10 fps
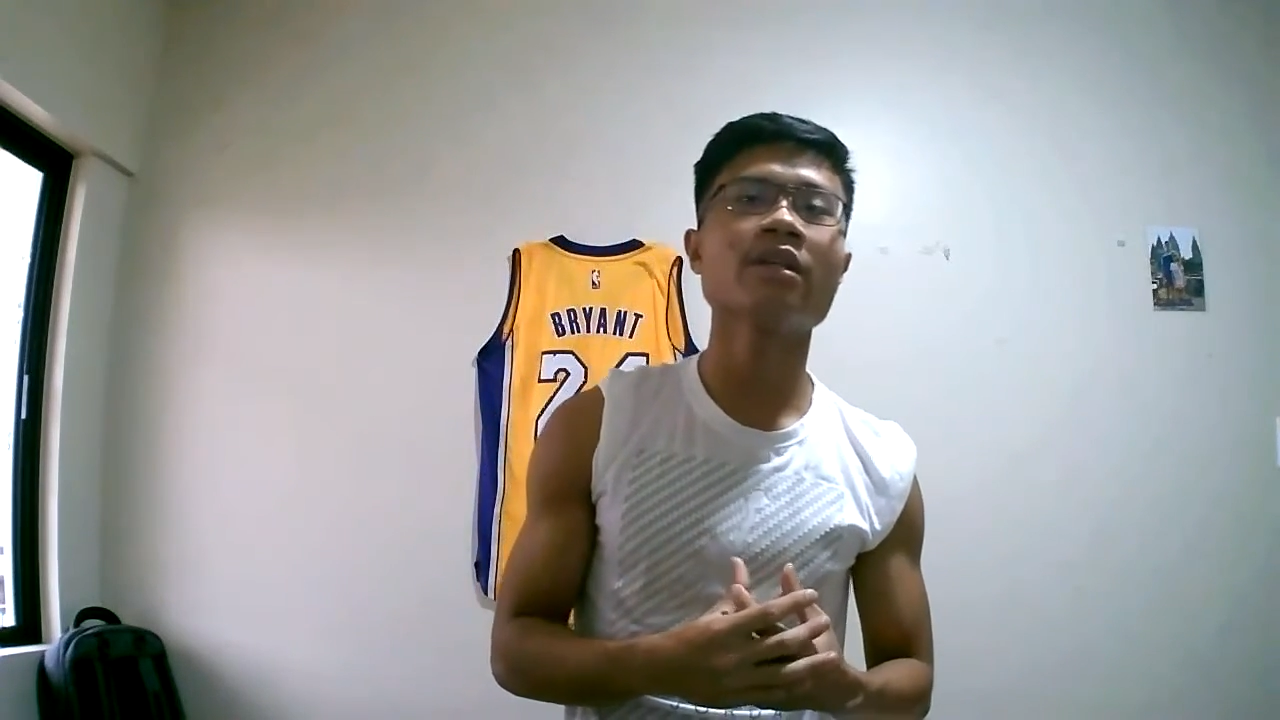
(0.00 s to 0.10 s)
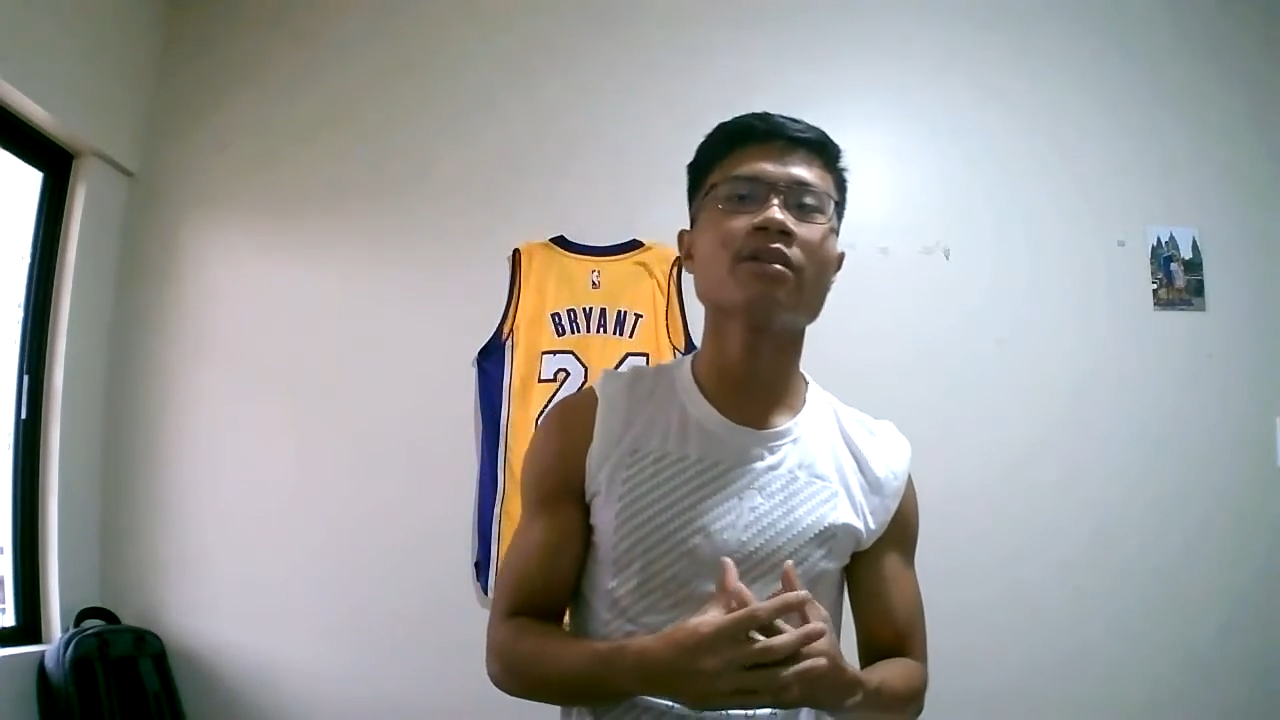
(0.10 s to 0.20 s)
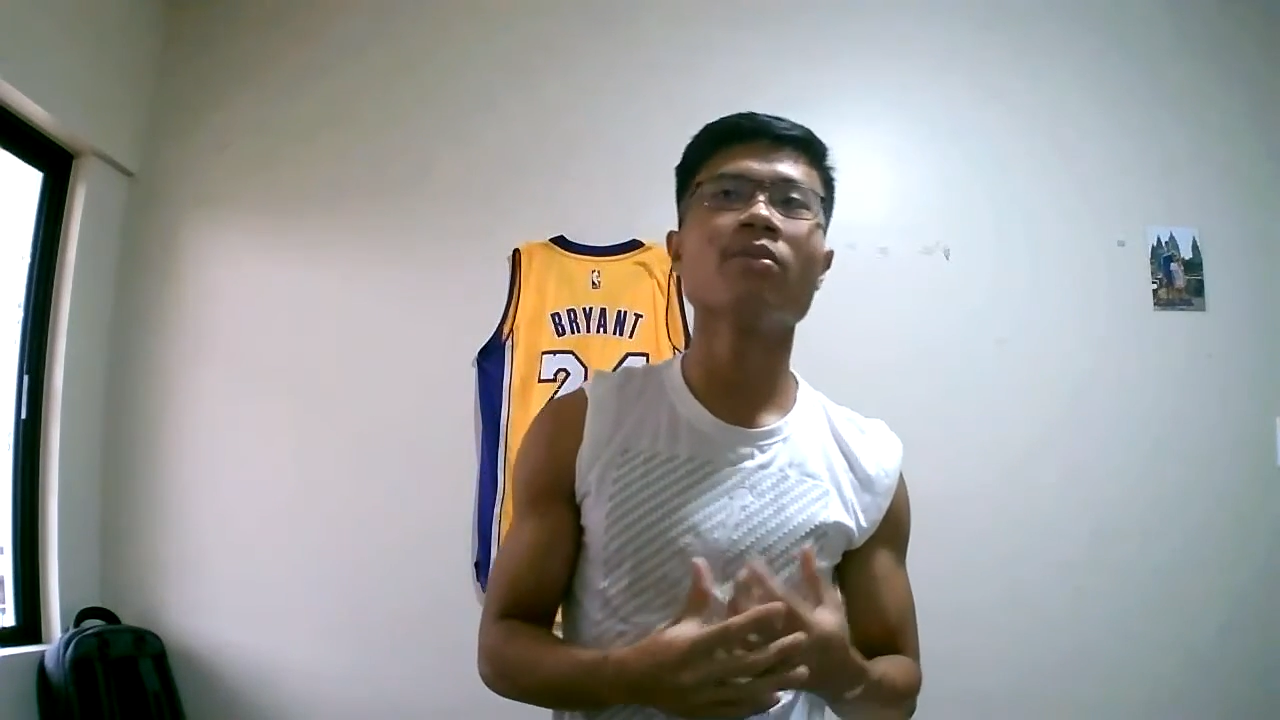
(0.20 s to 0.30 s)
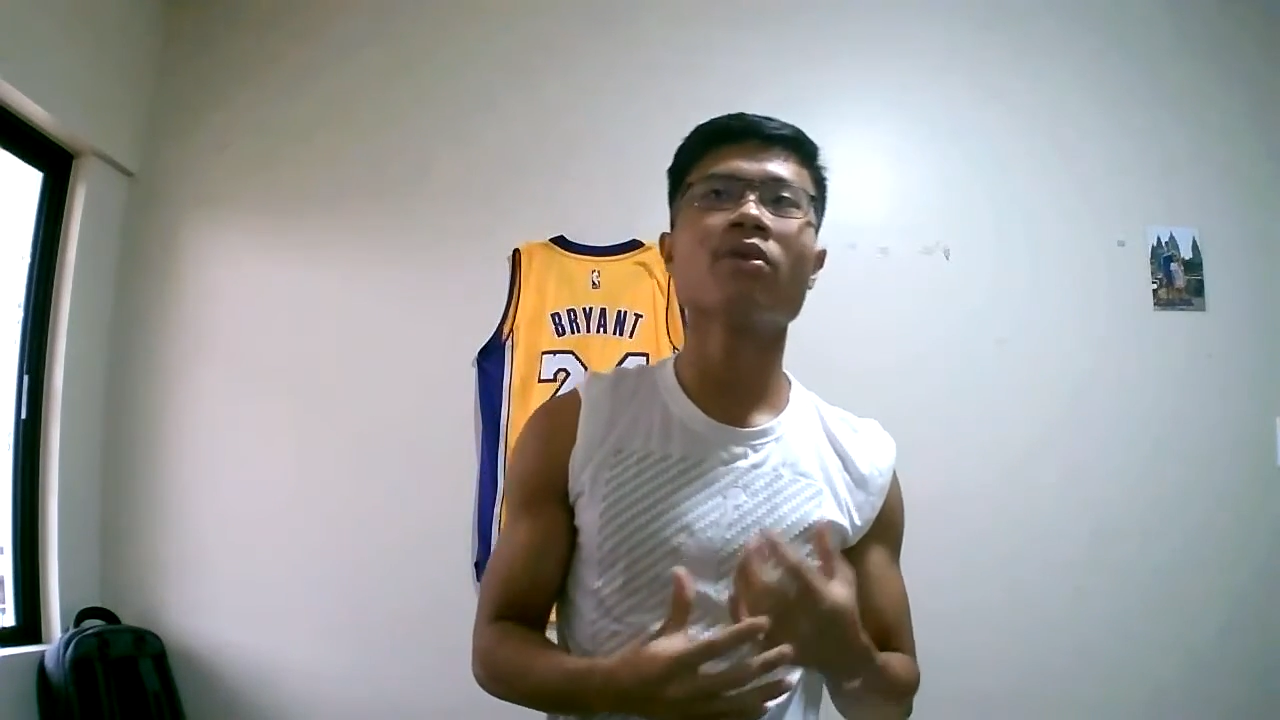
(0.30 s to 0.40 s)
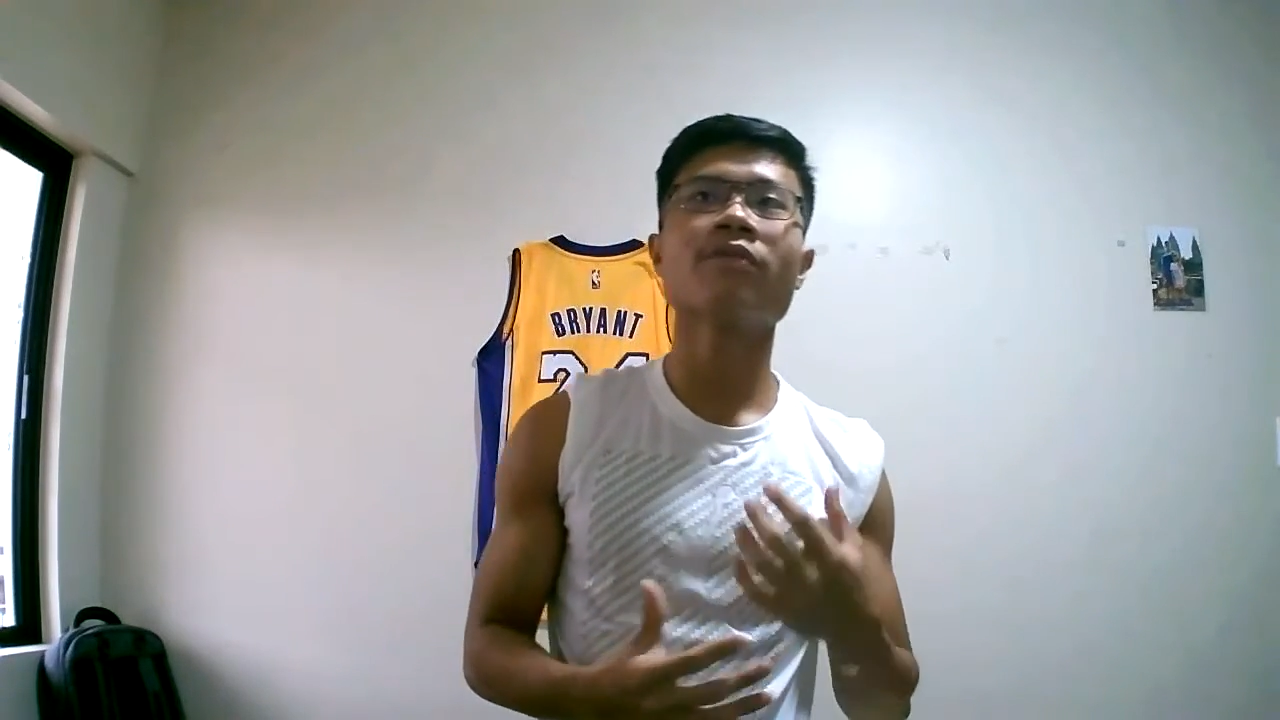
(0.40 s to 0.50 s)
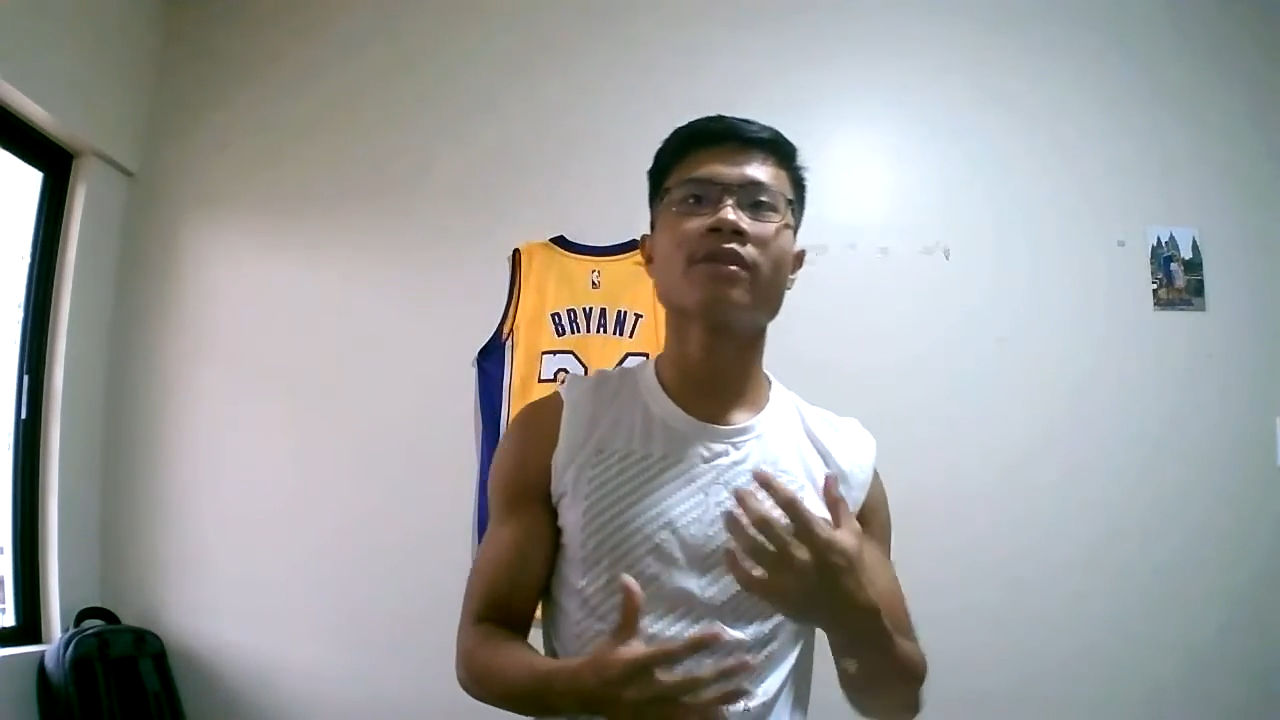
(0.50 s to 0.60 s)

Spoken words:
hear more